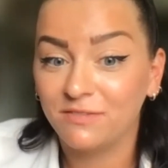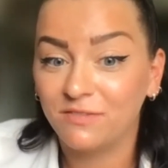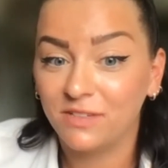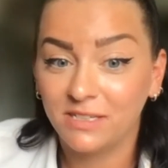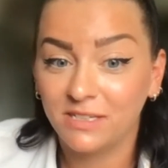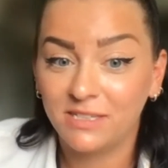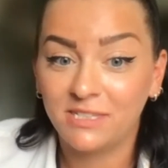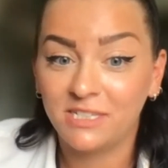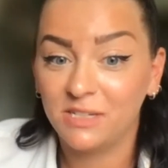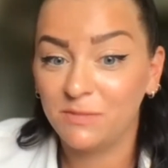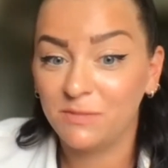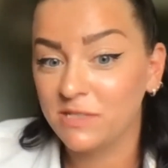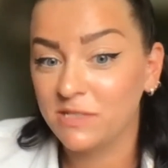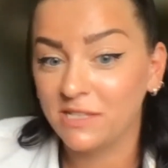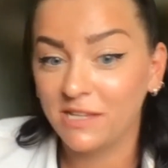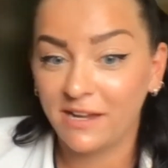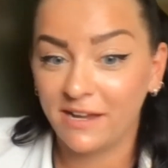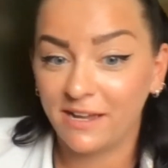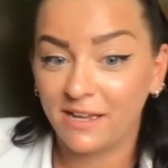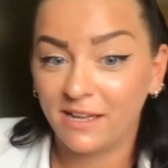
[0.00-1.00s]
And it seems
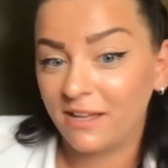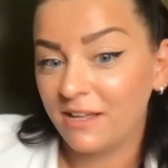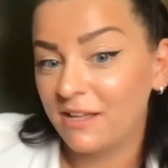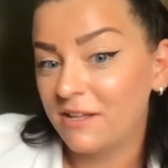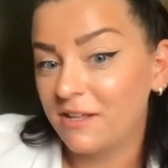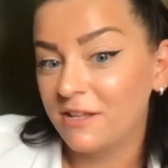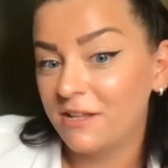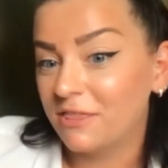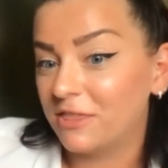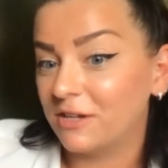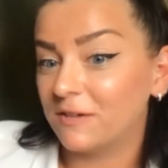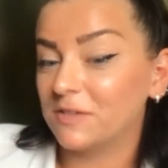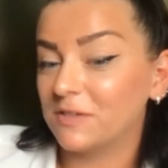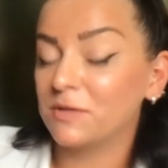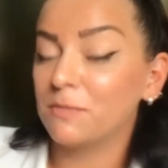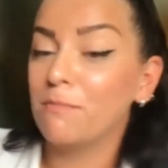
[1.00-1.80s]
like there's a